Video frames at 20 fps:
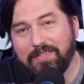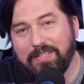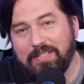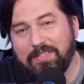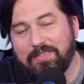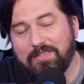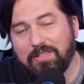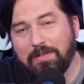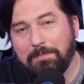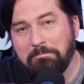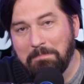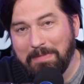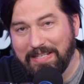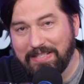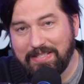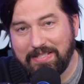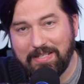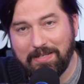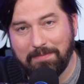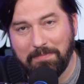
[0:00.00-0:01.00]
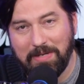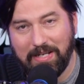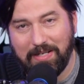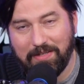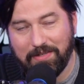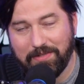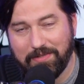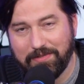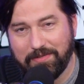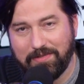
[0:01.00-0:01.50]
These are
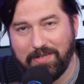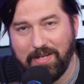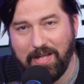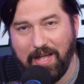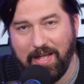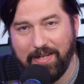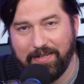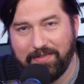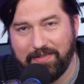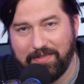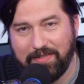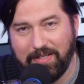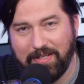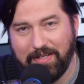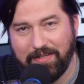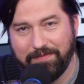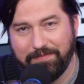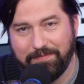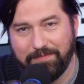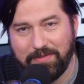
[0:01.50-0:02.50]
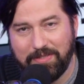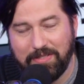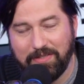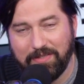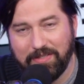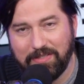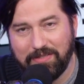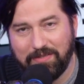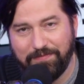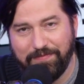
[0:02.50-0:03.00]
misdemeanors, not
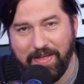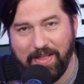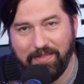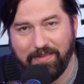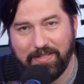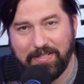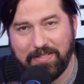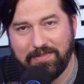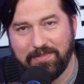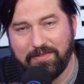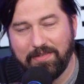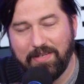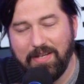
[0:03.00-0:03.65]
serious felonies.